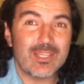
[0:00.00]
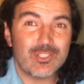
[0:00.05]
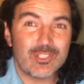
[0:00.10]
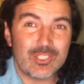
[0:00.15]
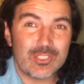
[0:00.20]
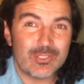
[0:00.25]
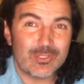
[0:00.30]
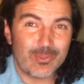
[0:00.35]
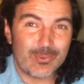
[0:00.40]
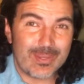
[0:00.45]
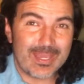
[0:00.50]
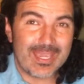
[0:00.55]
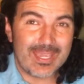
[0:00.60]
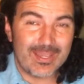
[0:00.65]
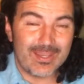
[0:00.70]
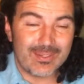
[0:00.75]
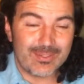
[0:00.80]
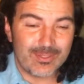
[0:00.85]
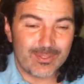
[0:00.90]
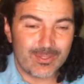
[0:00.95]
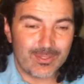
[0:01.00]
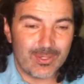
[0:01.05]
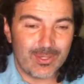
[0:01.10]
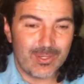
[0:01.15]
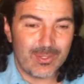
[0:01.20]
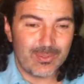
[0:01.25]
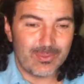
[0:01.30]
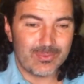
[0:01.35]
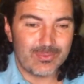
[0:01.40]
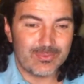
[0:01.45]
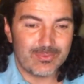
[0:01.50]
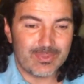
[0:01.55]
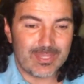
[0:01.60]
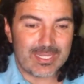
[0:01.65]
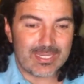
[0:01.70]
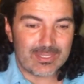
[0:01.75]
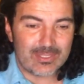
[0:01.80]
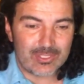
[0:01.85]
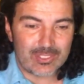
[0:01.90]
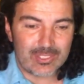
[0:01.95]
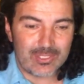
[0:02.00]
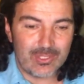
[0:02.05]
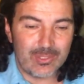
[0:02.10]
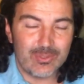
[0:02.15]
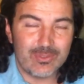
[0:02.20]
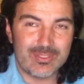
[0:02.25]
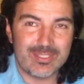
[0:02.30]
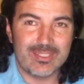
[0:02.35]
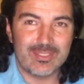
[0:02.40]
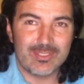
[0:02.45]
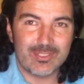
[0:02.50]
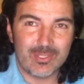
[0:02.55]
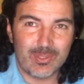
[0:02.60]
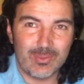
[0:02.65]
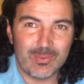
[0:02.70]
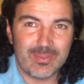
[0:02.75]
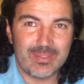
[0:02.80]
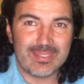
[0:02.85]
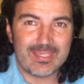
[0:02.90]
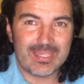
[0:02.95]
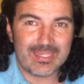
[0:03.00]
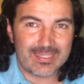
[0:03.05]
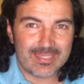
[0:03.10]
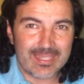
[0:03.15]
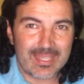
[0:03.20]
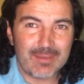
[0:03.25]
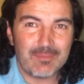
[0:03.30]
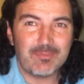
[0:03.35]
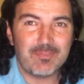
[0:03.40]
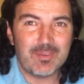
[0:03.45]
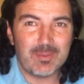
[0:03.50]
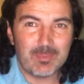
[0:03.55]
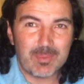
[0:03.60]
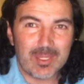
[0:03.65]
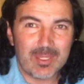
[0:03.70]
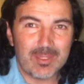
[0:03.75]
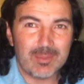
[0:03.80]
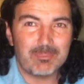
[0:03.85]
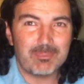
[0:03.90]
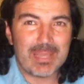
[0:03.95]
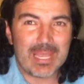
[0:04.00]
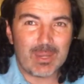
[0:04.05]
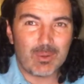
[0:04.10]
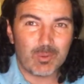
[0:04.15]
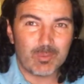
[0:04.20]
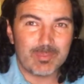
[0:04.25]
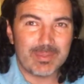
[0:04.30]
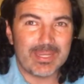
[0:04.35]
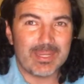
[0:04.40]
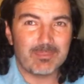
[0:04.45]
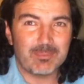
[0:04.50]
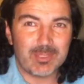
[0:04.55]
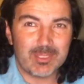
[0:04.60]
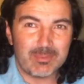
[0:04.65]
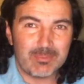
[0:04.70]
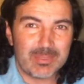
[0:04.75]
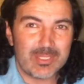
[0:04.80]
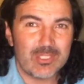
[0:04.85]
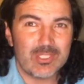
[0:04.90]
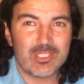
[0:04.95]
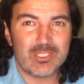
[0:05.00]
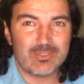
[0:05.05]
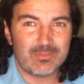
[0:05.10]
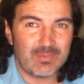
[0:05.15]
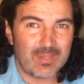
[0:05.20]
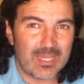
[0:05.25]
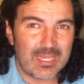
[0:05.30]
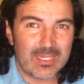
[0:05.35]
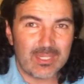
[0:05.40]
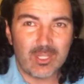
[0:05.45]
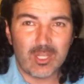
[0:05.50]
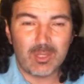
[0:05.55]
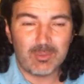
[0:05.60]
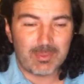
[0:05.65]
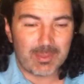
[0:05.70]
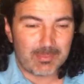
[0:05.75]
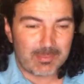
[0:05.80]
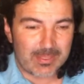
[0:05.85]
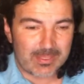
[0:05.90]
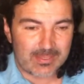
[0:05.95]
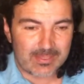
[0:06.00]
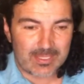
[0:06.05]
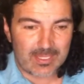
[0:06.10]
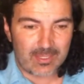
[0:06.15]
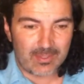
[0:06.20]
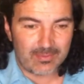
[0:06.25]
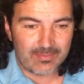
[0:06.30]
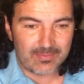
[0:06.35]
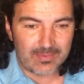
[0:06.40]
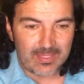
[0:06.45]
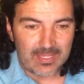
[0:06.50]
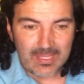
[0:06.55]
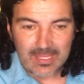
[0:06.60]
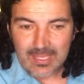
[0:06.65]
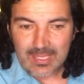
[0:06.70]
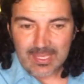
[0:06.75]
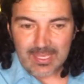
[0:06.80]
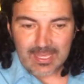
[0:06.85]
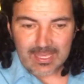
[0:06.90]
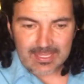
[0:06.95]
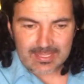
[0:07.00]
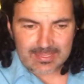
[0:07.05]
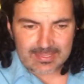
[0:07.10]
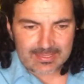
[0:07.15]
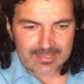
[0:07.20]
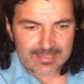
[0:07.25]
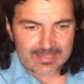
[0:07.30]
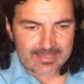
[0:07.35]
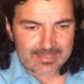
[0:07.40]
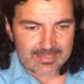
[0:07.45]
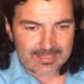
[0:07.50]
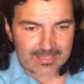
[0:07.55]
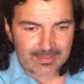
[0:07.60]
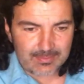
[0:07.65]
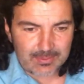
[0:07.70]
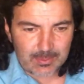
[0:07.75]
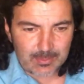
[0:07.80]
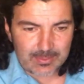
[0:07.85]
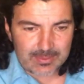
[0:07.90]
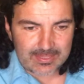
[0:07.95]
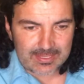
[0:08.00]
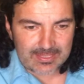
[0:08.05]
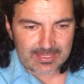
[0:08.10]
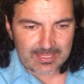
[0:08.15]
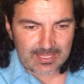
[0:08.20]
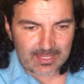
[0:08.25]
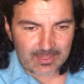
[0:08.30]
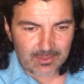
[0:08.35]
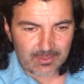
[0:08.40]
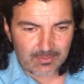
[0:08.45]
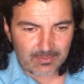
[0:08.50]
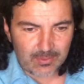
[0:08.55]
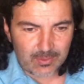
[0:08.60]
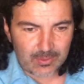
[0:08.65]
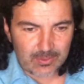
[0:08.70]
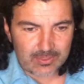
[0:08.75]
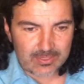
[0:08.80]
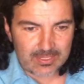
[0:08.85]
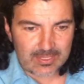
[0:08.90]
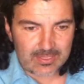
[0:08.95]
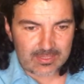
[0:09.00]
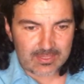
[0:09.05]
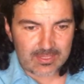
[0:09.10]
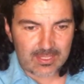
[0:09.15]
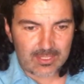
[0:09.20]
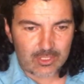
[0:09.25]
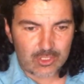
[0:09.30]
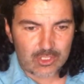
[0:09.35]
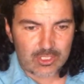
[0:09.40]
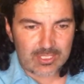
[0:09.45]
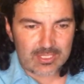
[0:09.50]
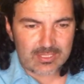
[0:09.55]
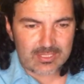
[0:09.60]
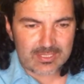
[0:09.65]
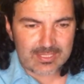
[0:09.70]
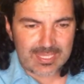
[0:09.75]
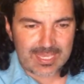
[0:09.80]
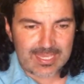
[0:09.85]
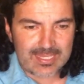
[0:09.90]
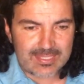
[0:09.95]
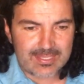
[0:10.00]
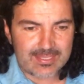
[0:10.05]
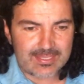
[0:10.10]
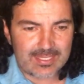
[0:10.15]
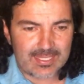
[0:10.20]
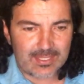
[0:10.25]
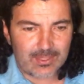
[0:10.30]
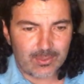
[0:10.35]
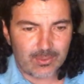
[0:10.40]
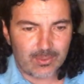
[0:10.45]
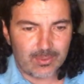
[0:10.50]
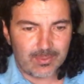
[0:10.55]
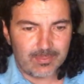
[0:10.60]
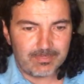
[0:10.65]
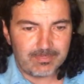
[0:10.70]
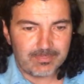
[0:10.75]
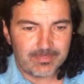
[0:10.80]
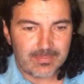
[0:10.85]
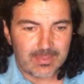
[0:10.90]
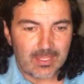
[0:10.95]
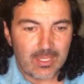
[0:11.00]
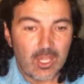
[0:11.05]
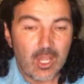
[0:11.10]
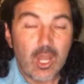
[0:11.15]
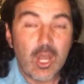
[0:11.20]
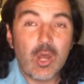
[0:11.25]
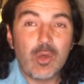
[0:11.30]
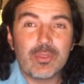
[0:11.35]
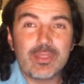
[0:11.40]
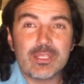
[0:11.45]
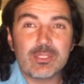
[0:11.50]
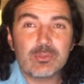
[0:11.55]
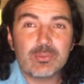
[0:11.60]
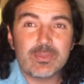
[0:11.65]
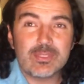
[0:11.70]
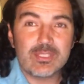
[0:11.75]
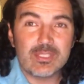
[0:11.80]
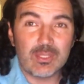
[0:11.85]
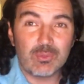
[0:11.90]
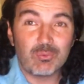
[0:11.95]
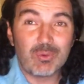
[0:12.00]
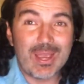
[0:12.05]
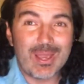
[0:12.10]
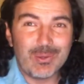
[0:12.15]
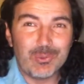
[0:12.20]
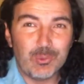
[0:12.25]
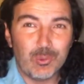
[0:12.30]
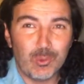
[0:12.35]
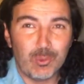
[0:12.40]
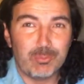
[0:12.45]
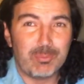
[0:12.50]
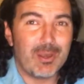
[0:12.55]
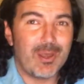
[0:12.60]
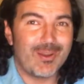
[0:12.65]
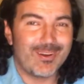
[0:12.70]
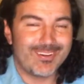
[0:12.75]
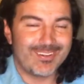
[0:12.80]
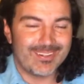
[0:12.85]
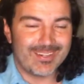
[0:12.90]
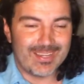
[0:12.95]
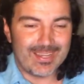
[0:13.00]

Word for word: She's okay on her own, right? She knows this. So, kind of that female empowerment. I'm going to be just fine all by myself. Let's see if there was any other verses. She stays single. Oh, this was the Rauw part.